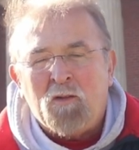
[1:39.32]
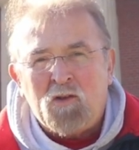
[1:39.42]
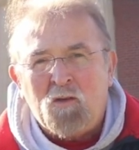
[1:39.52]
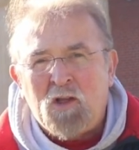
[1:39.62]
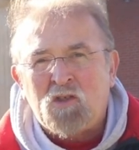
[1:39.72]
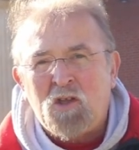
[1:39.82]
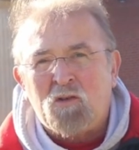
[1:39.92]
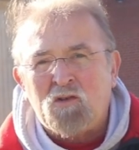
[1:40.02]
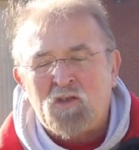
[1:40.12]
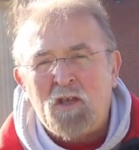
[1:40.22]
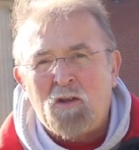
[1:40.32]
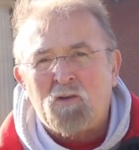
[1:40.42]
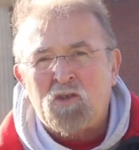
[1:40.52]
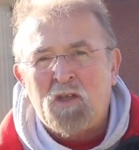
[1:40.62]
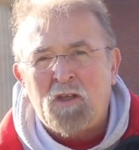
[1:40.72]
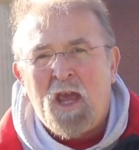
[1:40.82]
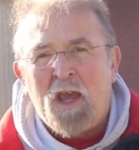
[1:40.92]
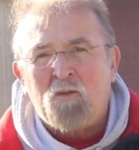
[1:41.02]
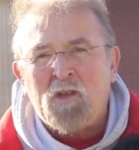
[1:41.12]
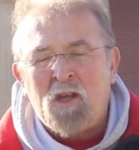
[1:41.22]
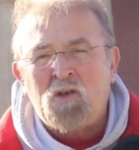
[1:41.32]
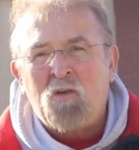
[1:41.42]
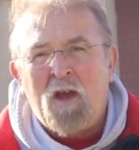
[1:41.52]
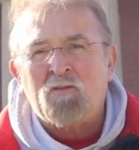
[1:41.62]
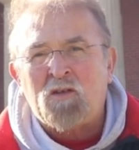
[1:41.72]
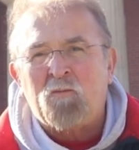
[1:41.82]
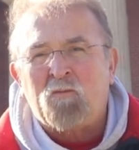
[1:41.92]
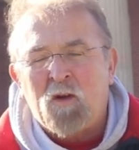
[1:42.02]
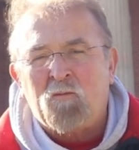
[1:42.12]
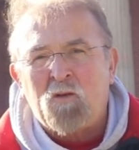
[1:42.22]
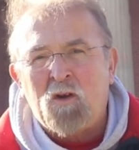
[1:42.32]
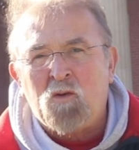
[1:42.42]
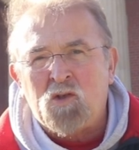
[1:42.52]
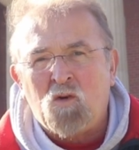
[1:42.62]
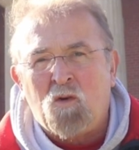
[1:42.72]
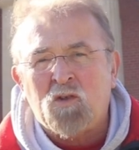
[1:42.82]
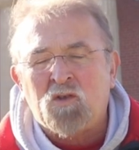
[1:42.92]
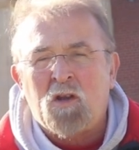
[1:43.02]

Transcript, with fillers: you can still see those today when they do have some infrequent tours.